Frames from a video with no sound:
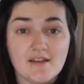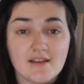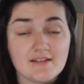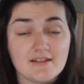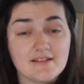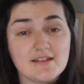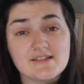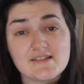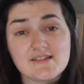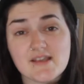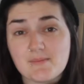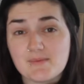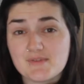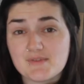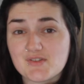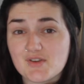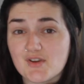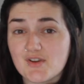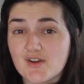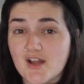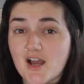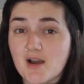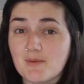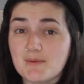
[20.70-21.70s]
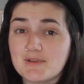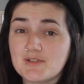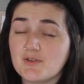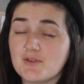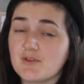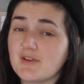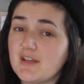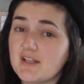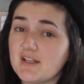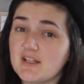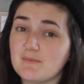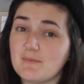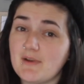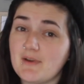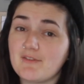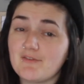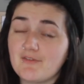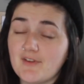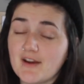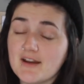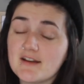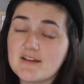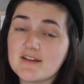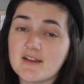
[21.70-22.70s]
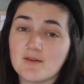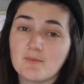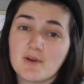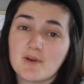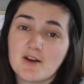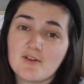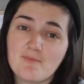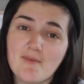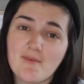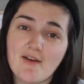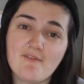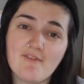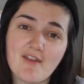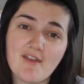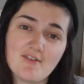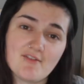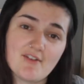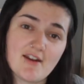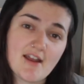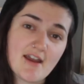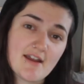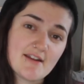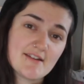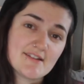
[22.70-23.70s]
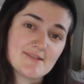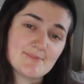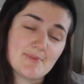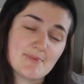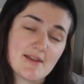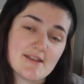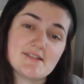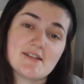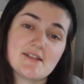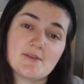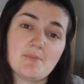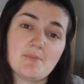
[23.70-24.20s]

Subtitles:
In this episode, I'll be talking to my friend and one of my favourite artists, Plastic